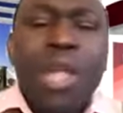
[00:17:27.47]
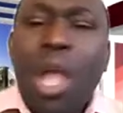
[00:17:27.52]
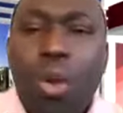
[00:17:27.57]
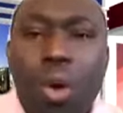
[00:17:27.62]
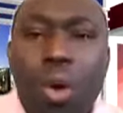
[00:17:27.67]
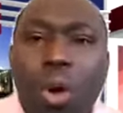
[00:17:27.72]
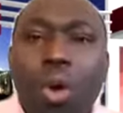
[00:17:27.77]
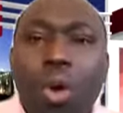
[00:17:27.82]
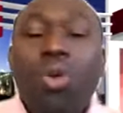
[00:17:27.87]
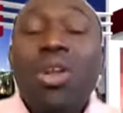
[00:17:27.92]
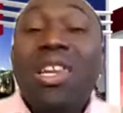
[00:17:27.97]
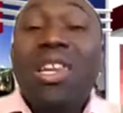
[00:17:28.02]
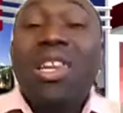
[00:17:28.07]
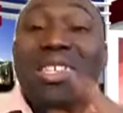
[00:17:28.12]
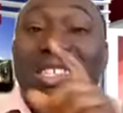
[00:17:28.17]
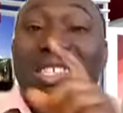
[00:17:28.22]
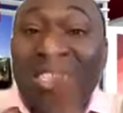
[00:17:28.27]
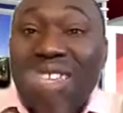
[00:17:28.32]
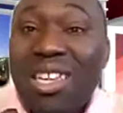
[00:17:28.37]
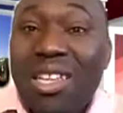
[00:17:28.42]
Oh,
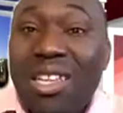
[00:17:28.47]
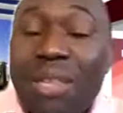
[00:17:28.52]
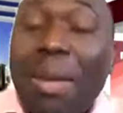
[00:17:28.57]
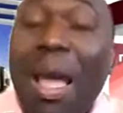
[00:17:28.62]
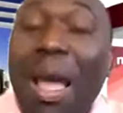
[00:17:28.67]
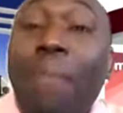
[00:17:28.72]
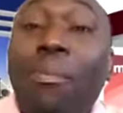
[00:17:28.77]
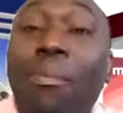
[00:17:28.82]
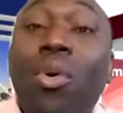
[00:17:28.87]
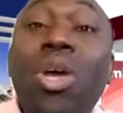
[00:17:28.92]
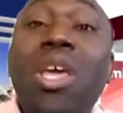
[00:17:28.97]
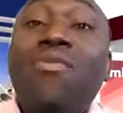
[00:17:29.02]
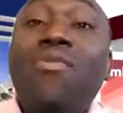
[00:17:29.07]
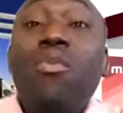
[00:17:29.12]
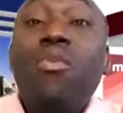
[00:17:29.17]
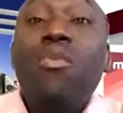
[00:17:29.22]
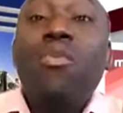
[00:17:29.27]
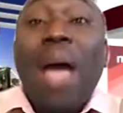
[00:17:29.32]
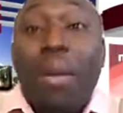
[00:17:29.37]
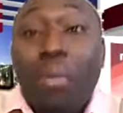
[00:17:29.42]
listen,
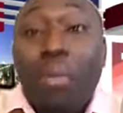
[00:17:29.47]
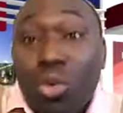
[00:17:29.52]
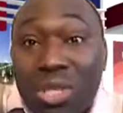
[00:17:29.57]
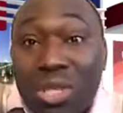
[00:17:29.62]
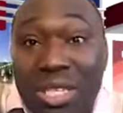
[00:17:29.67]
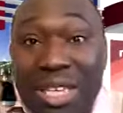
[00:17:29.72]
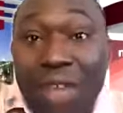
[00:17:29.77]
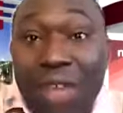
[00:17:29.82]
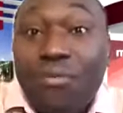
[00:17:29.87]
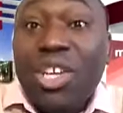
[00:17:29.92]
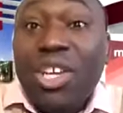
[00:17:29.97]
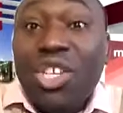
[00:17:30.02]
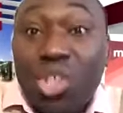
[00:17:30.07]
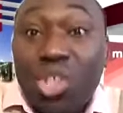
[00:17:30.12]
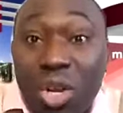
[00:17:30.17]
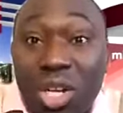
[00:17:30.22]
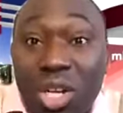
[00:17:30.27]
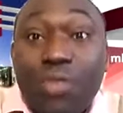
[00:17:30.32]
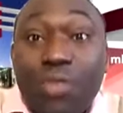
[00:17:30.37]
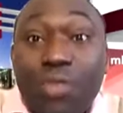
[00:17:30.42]
Bible says
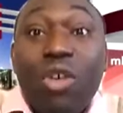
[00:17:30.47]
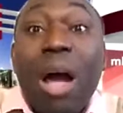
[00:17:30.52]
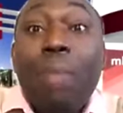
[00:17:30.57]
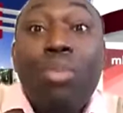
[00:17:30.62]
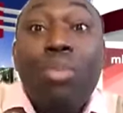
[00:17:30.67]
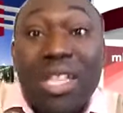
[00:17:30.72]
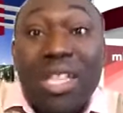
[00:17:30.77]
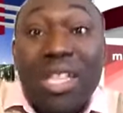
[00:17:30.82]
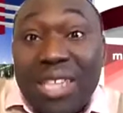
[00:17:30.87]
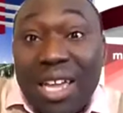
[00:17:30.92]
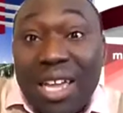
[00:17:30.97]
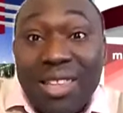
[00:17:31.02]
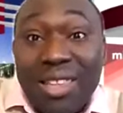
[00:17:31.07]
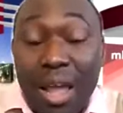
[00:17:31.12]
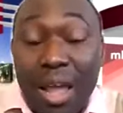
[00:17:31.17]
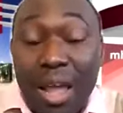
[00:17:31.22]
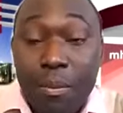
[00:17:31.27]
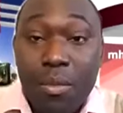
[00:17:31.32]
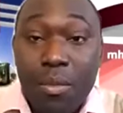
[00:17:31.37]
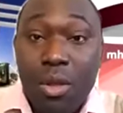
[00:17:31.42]
vision is for appointed
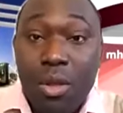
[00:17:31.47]
time.